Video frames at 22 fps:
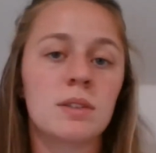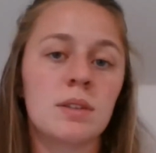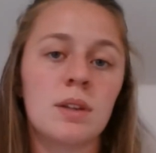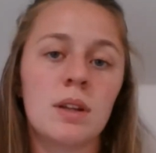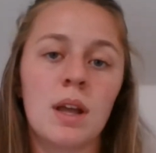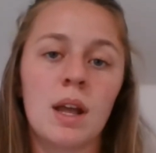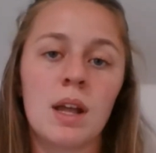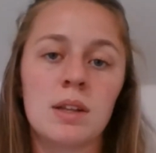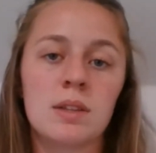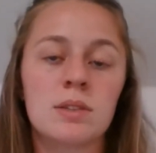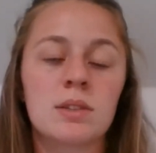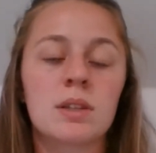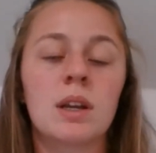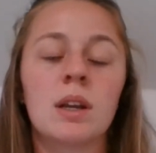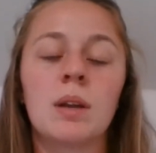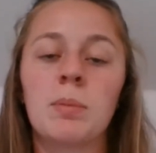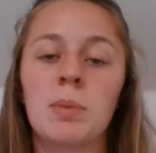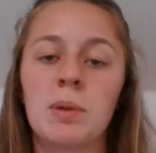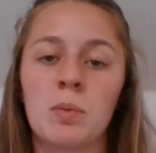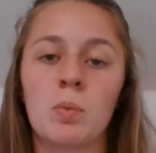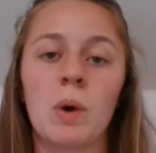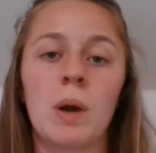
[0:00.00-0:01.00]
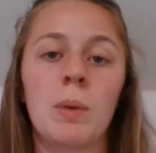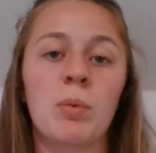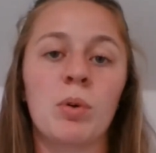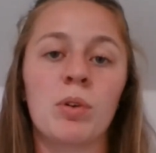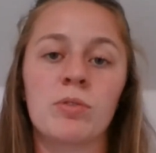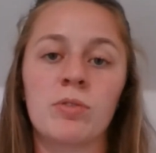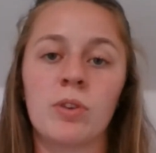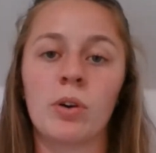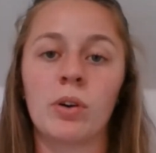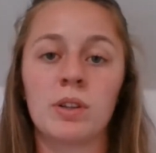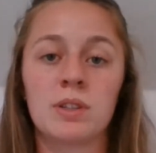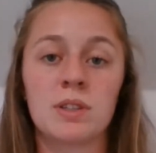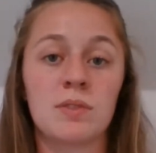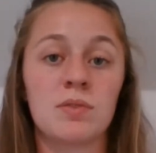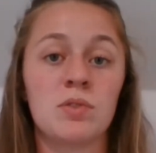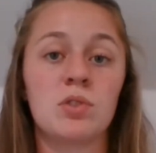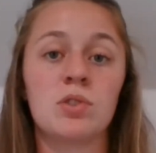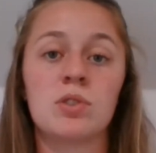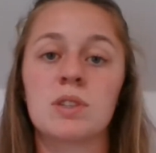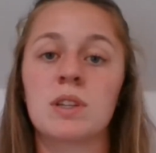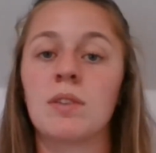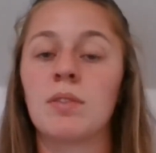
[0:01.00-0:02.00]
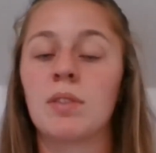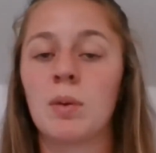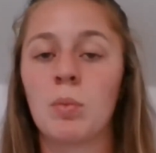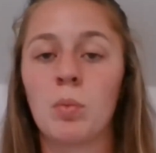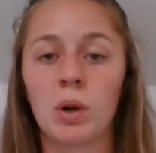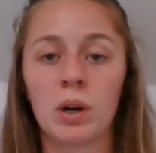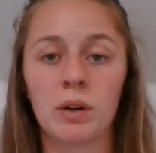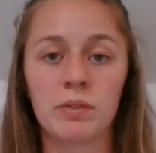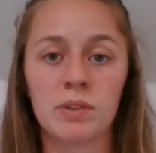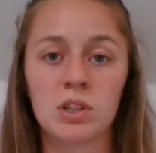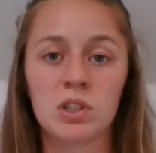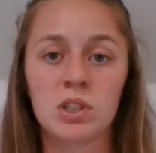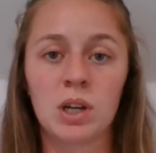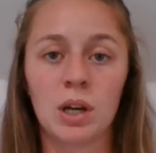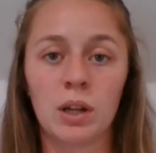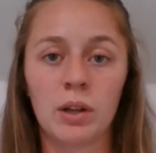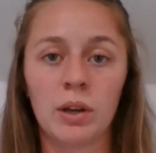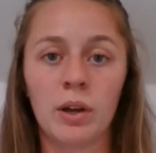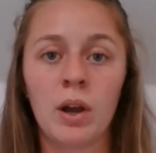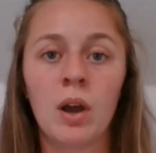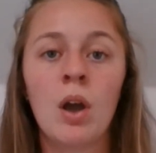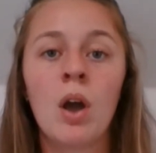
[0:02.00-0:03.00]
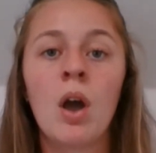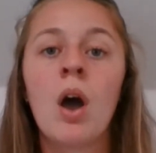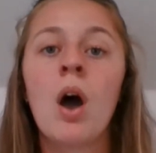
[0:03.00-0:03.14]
it's going to be way more focused if you just give them one of each color.